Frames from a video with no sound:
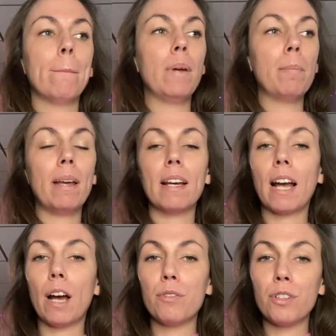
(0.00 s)
we may
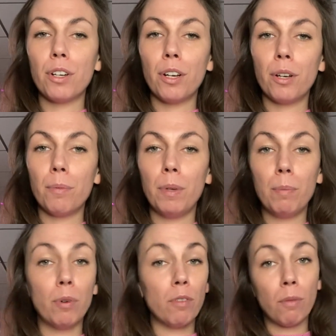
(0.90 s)
encounter
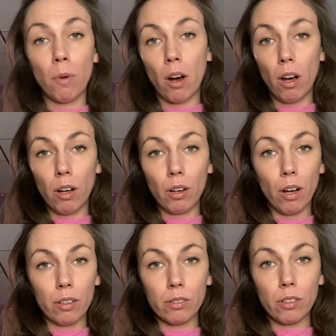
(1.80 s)
people from all
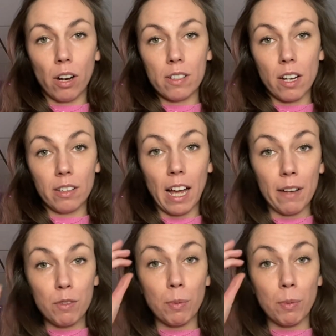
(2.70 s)
across our lives,